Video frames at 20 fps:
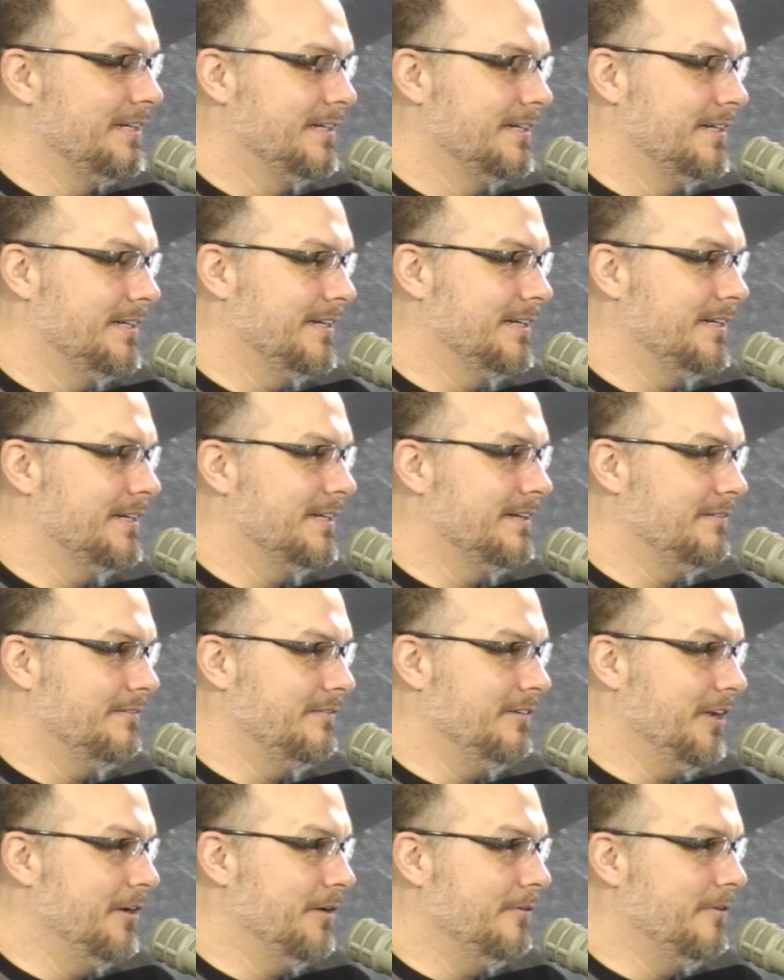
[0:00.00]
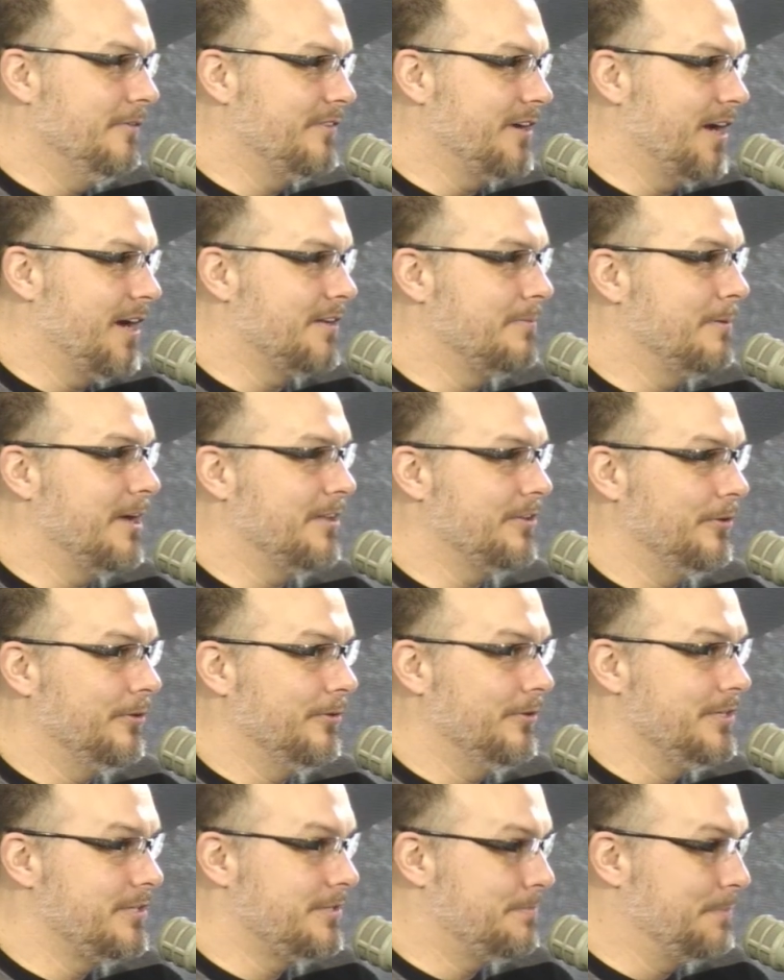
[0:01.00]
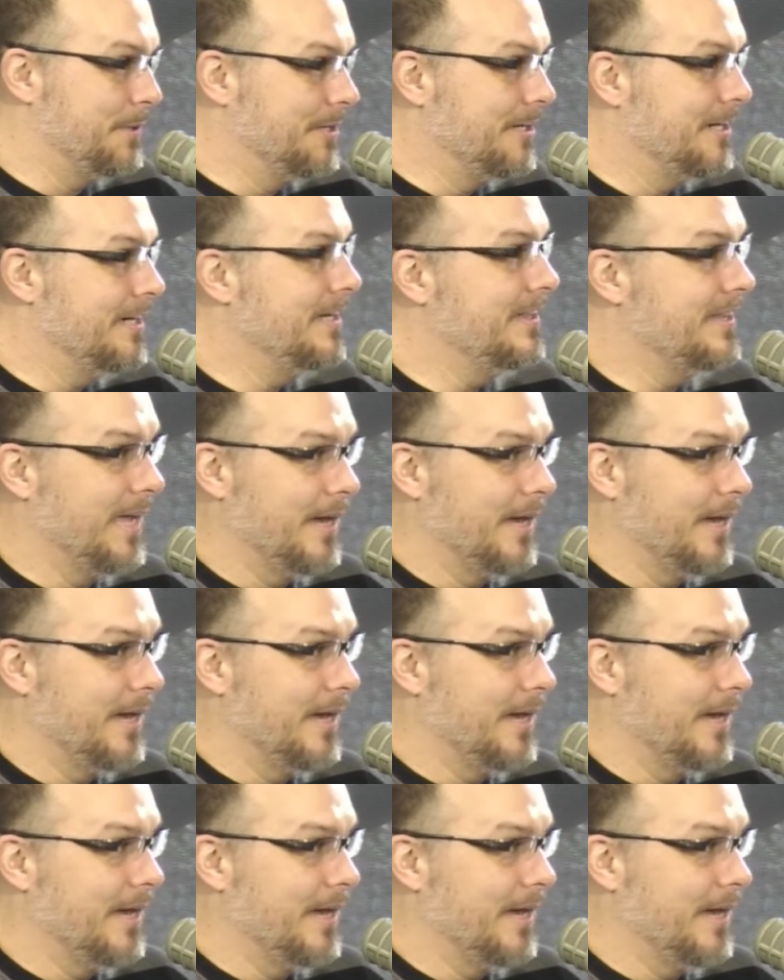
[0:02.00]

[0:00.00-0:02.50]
We've talked about the Holy Spirit.